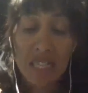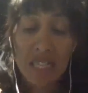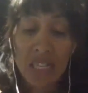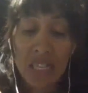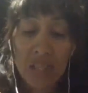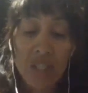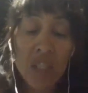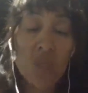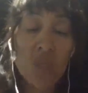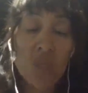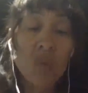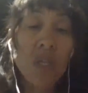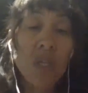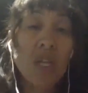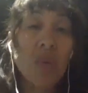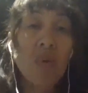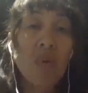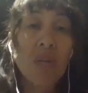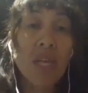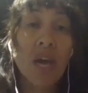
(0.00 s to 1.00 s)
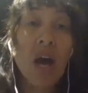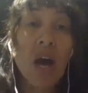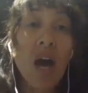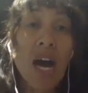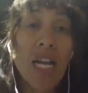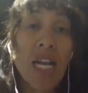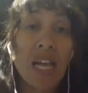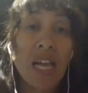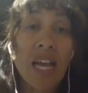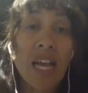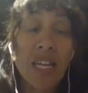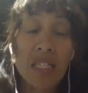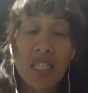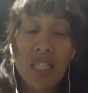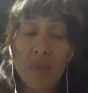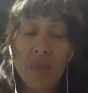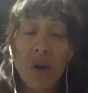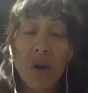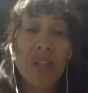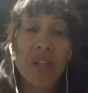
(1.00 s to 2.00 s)
And I just really want to highlight and
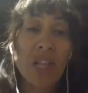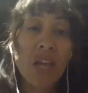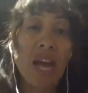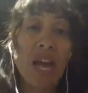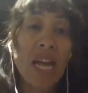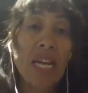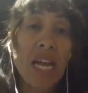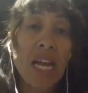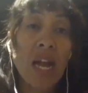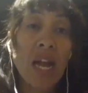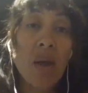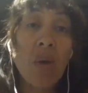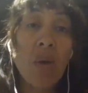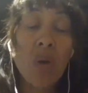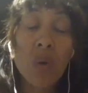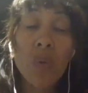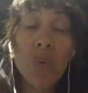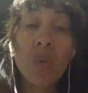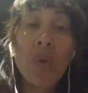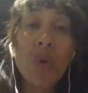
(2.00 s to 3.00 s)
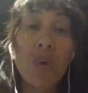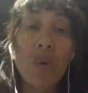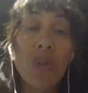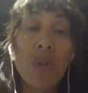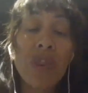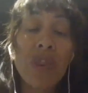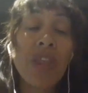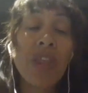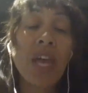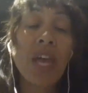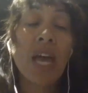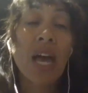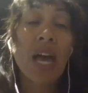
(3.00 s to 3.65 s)
spot the light now on Ruth.